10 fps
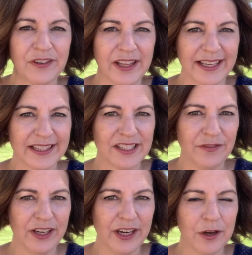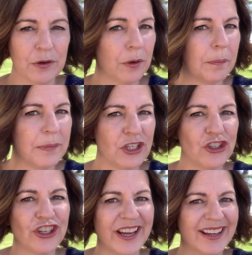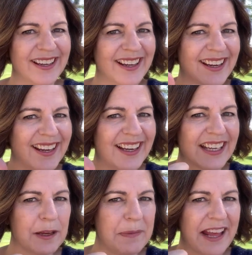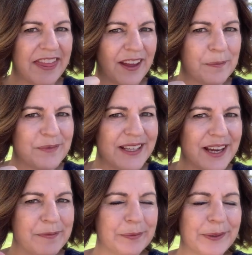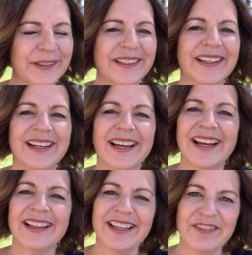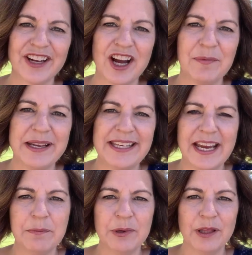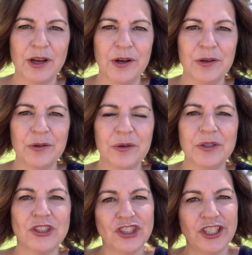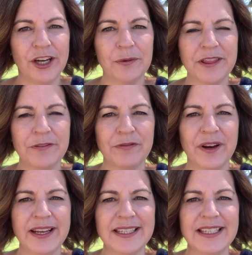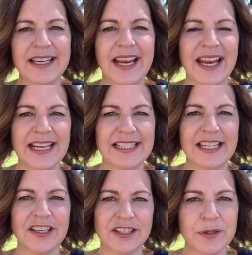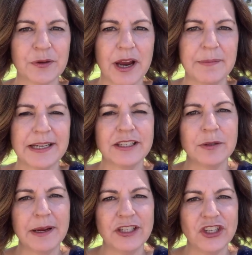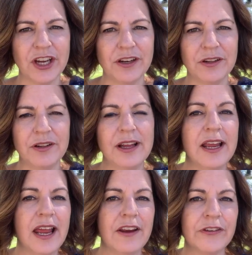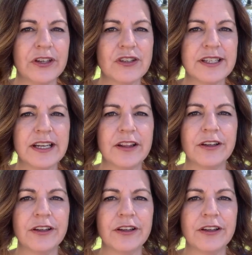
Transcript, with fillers: if you like this video, be sure to give me a thumbs up, leave a comment down below, share with a friend, and consider subscribing to my channel if you're interested in